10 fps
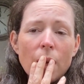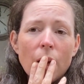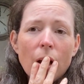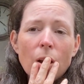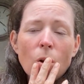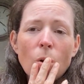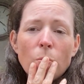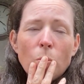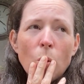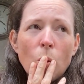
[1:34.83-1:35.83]
a lot
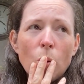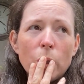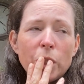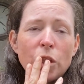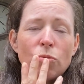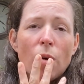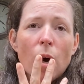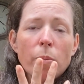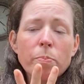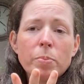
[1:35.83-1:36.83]
more
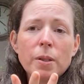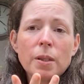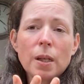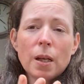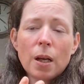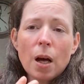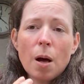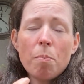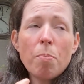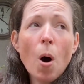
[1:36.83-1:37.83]
shrubs,
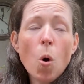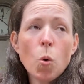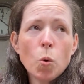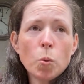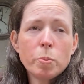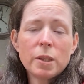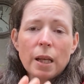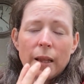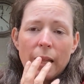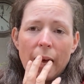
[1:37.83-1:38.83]
bulbs
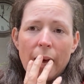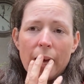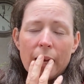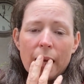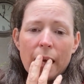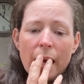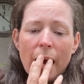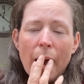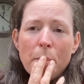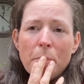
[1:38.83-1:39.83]
in there,
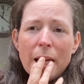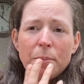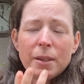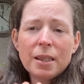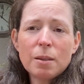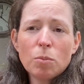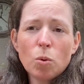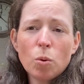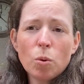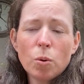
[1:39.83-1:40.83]
and maybe some
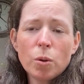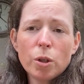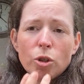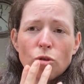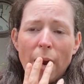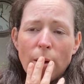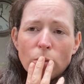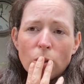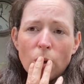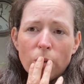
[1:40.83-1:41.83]
more drought
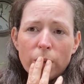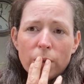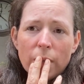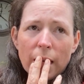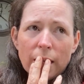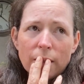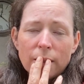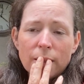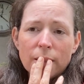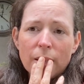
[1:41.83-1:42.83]
tolerant
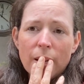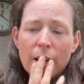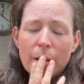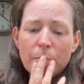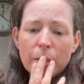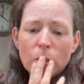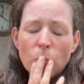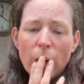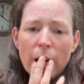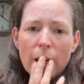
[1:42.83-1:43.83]
things as
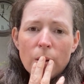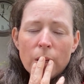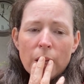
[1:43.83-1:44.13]
well.